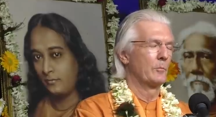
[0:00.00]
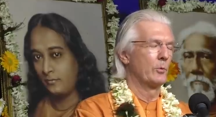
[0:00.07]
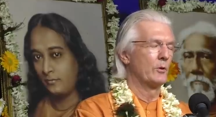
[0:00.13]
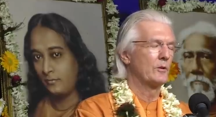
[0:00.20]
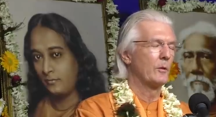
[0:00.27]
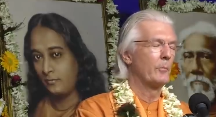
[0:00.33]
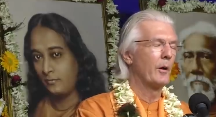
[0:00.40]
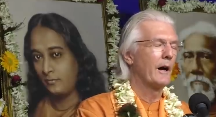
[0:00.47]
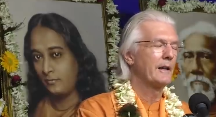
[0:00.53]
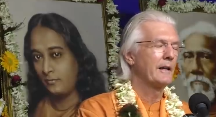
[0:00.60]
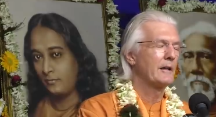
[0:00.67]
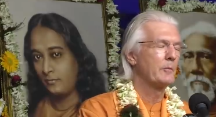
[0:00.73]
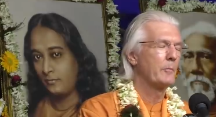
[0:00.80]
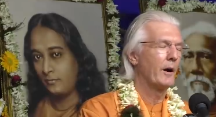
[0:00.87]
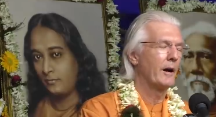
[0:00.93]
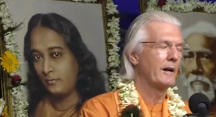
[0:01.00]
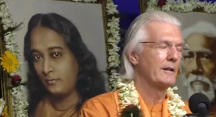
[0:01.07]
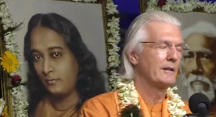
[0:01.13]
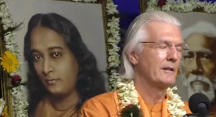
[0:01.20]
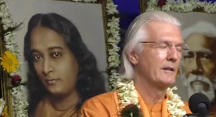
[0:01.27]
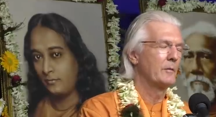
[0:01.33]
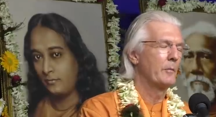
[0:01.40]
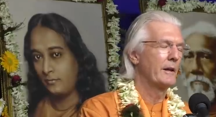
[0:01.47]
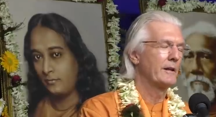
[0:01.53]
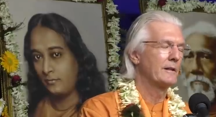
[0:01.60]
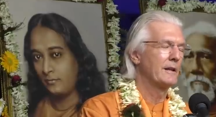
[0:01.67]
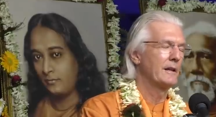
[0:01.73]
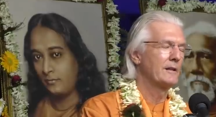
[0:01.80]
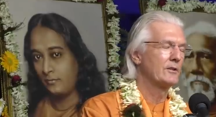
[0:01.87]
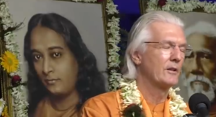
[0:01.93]
Speaker 1: put the body and mind in the
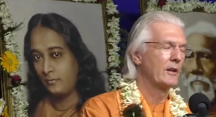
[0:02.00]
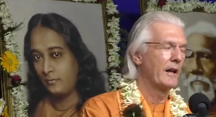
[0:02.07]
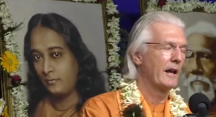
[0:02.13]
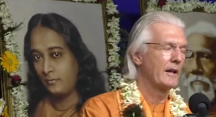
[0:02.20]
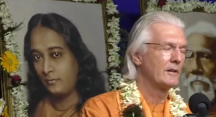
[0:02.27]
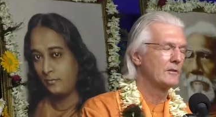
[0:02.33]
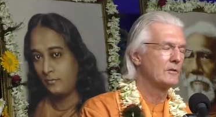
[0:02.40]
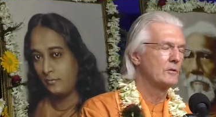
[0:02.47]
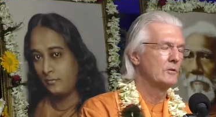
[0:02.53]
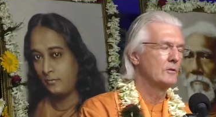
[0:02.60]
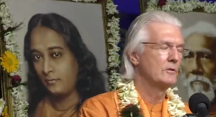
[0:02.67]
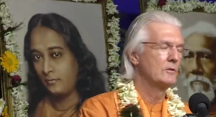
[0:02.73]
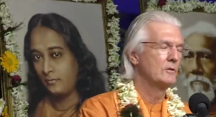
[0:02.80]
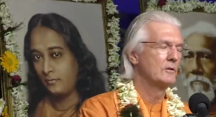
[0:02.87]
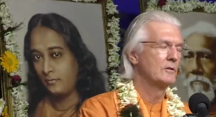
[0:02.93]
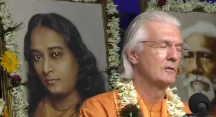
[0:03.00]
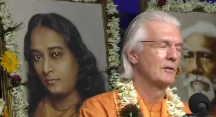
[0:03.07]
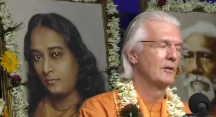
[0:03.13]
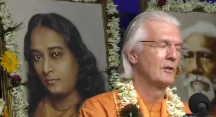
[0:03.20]
meditation attitude,